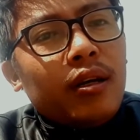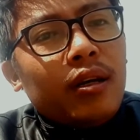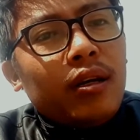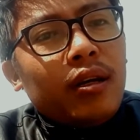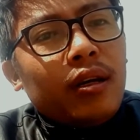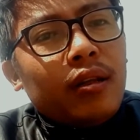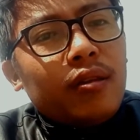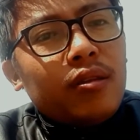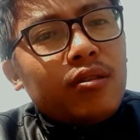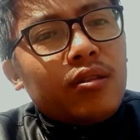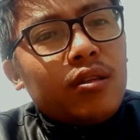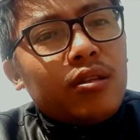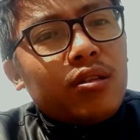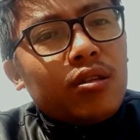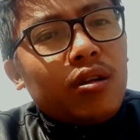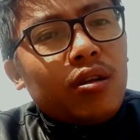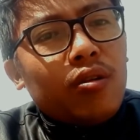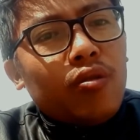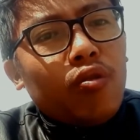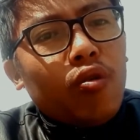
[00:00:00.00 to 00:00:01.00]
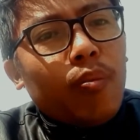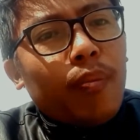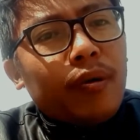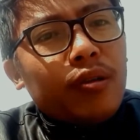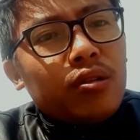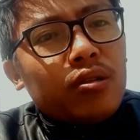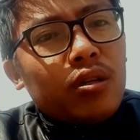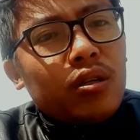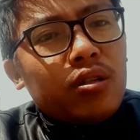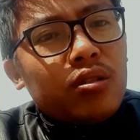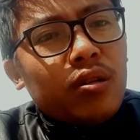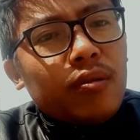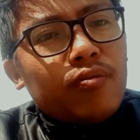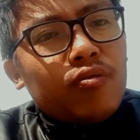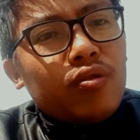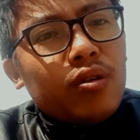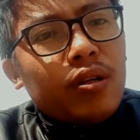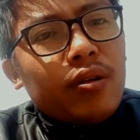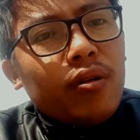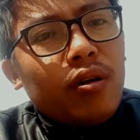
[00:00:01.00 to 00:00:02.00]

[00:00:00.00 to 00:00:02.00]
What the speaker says: This is a Openshot software.